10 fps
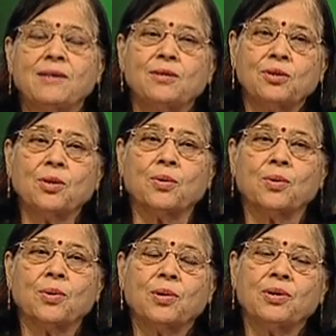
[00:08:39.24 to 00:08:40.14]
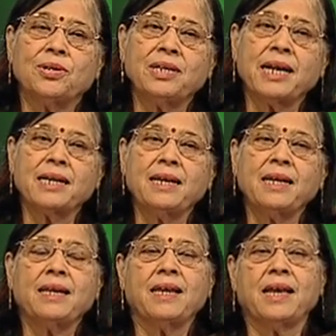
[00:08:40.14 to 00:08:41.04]
So,
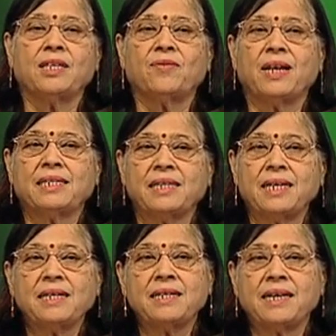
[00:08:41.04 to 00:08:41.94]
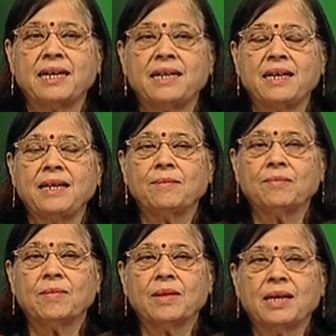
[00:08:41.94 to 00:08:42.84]
directly as well as indirectly
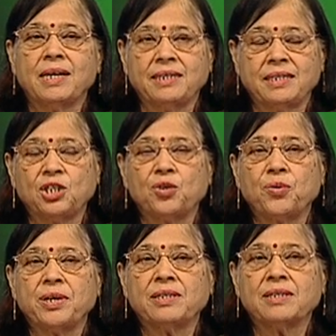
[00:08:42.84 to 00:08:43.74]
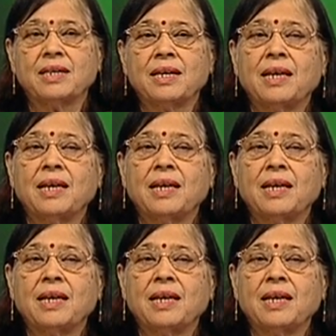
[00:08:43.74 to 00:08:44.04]
it is injurious.